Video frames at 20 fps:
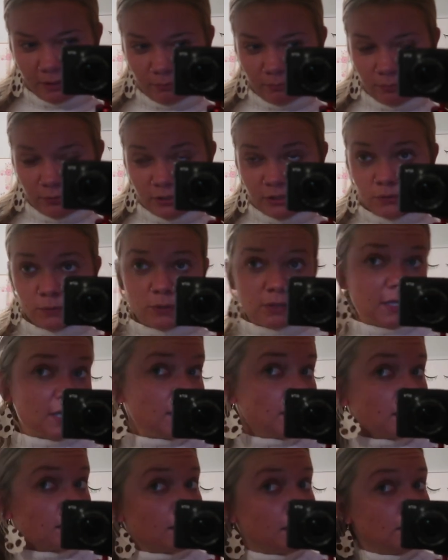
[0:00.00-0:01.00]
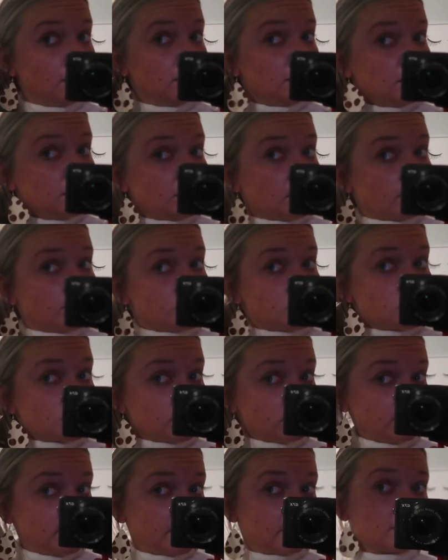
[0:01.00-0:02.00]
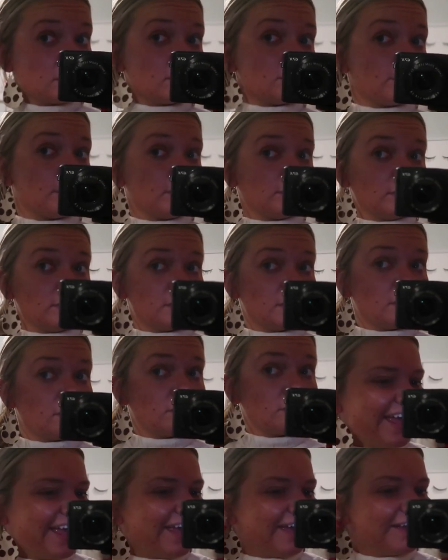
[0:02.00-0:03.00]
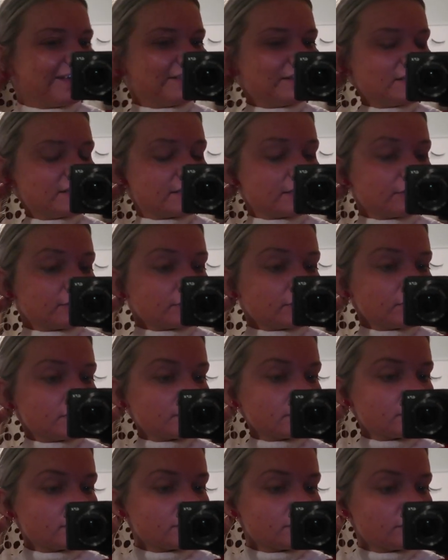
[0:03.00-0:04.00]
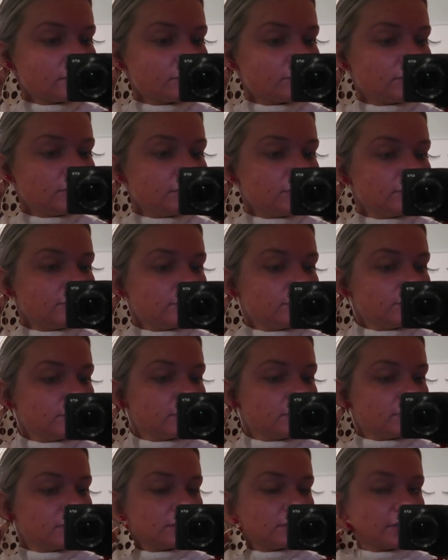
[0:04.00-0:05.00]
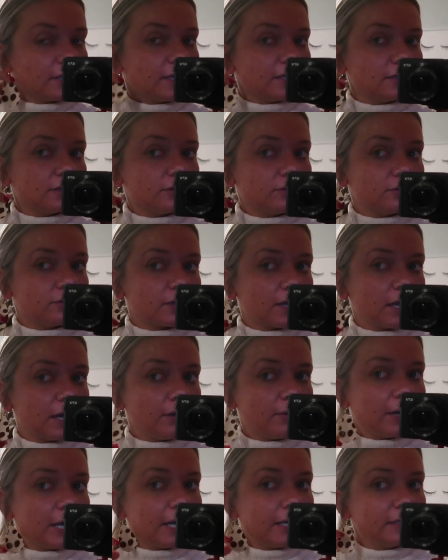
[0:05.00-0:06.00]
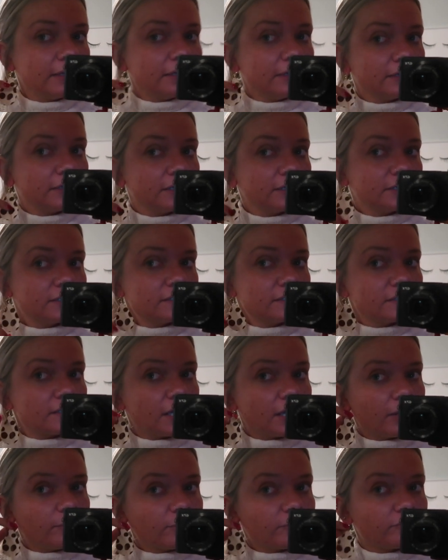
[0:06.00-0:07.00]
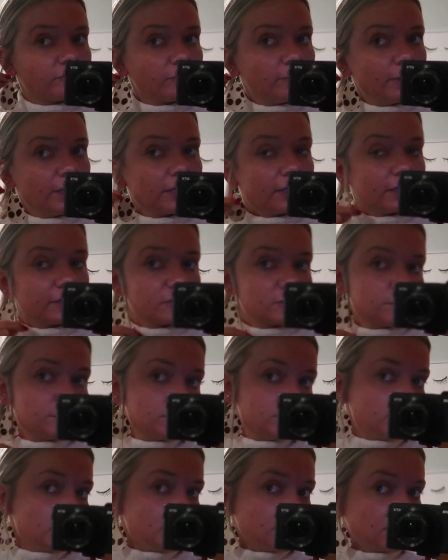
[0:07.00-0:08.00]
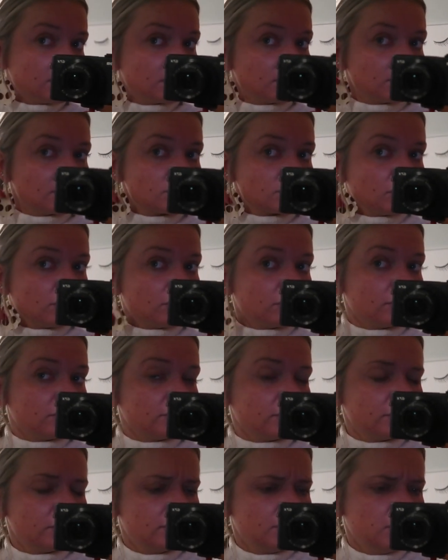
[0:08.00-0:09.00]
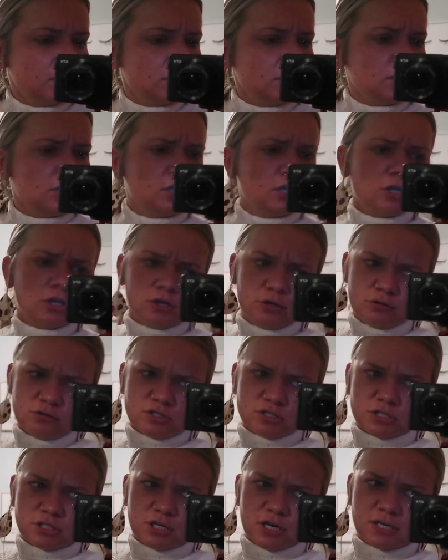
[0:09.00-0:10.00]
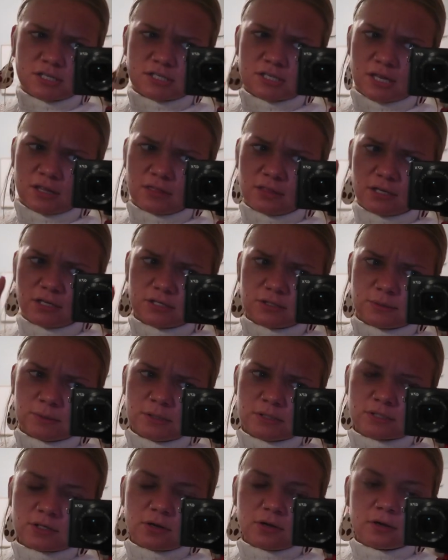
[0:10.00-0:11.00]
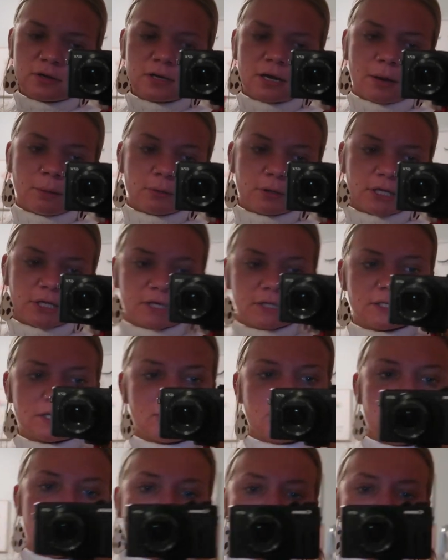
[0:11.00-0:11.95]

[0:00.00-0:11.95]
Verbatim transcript: brown booties with it. I'm just wearing my hair in a ponytail. And these earrings are so cute. They're like little cowhide earrings. Um, they're from my aunt's boutique. It's called Who's Your Grace, I think is what it's called. I will link it down